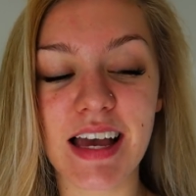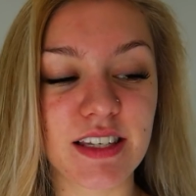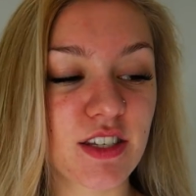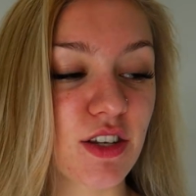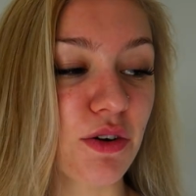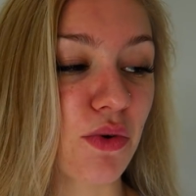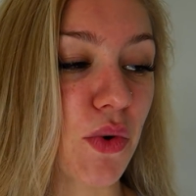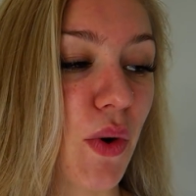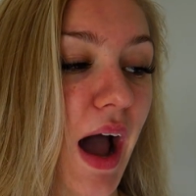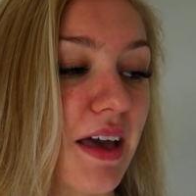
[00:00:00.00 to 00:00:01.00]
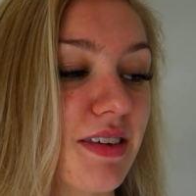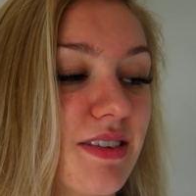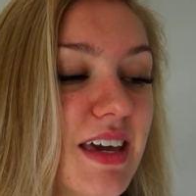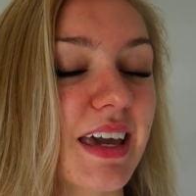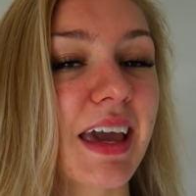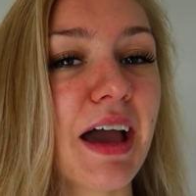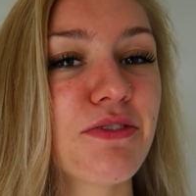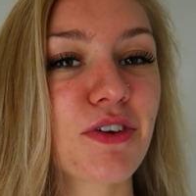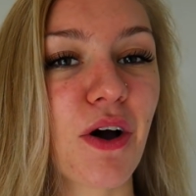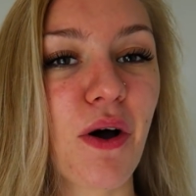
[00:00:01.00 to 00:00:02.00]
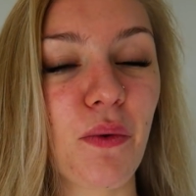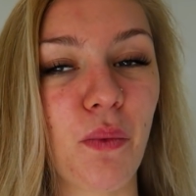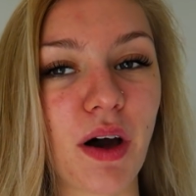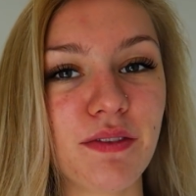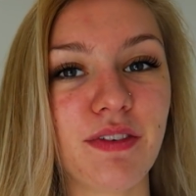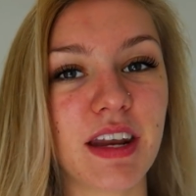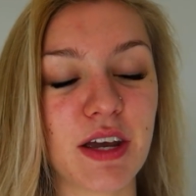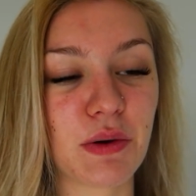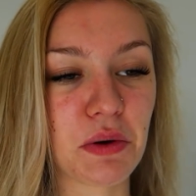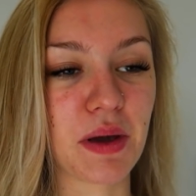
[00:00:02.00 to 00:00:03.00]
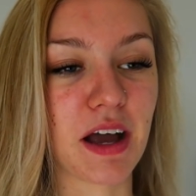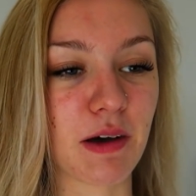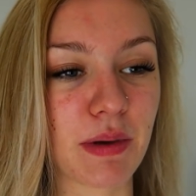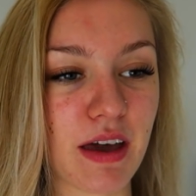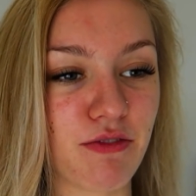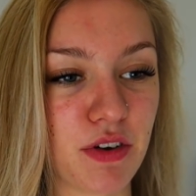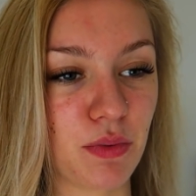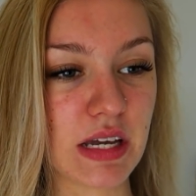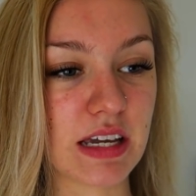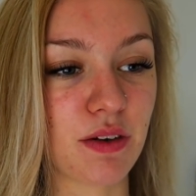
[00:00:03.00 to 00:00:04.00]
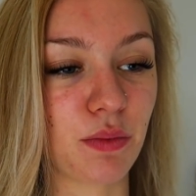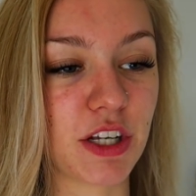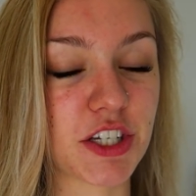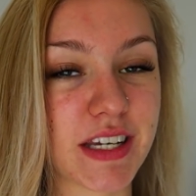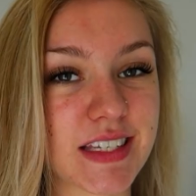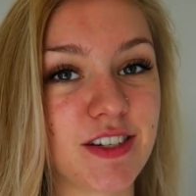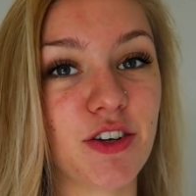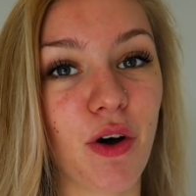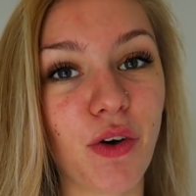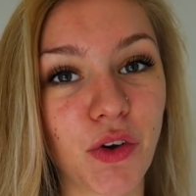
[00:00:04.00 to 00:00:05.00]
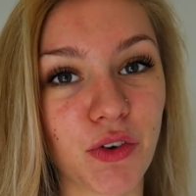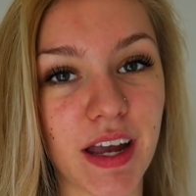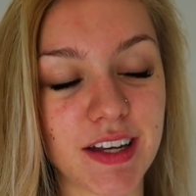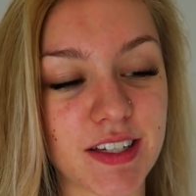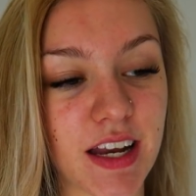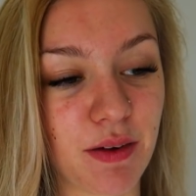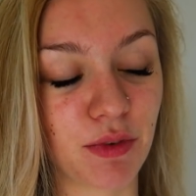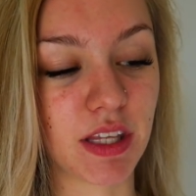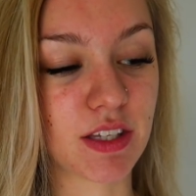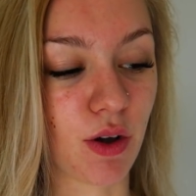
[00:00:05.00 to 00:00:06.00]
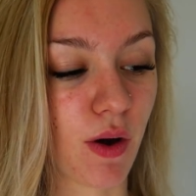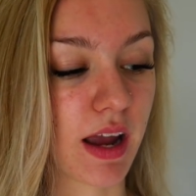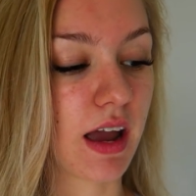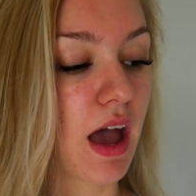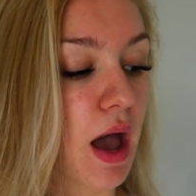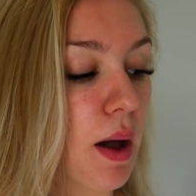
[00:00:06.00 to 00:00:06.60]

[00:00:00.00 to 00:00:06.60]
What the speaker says: So I think I've got one video going up every week, which is not great and I'm really sorry,